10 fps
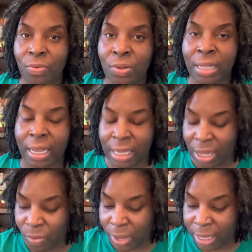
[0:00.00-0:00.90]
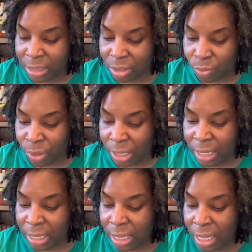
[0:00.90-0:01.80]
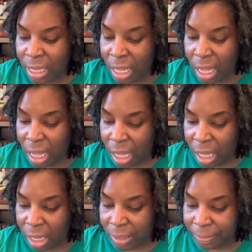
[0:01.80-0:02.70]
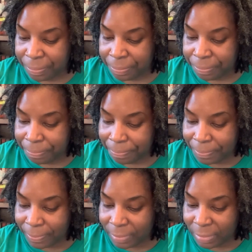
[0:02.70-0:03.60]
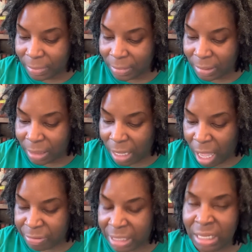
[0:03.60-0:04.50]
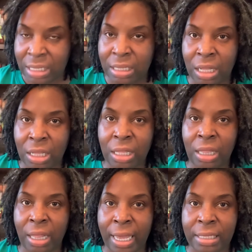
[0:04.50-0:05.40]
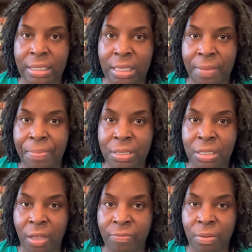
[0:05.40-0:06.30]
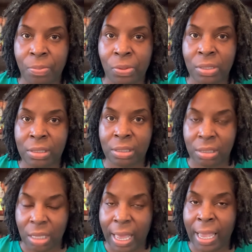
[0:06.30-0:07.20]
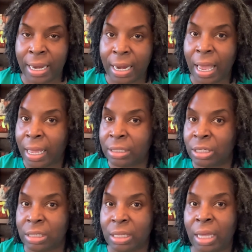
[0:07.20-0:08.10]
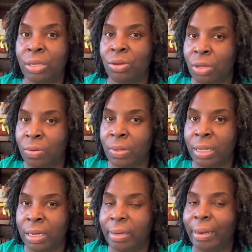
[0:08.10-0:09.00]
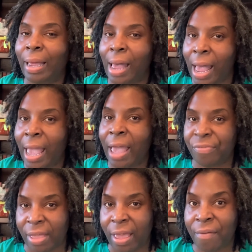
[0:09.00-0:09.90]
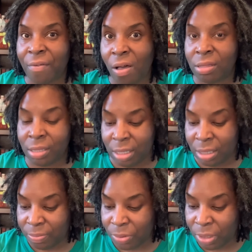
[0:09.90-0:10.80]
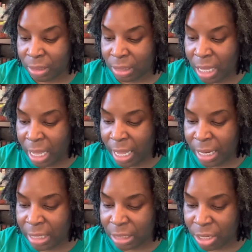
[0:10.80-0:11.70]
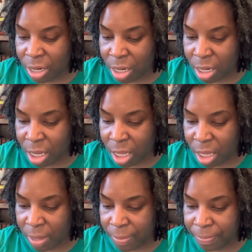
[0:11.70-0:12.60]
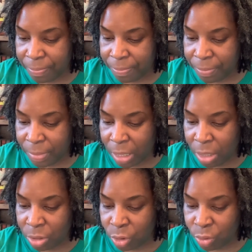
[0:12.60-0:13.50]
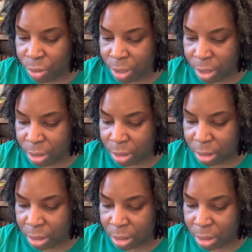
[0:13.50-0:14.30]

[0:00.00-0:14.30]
one. I can't wait to read. Um, I've seen uh, like snippets of the books and I just like, you know what? I have to have all of these books. And it's in her um, daughter's,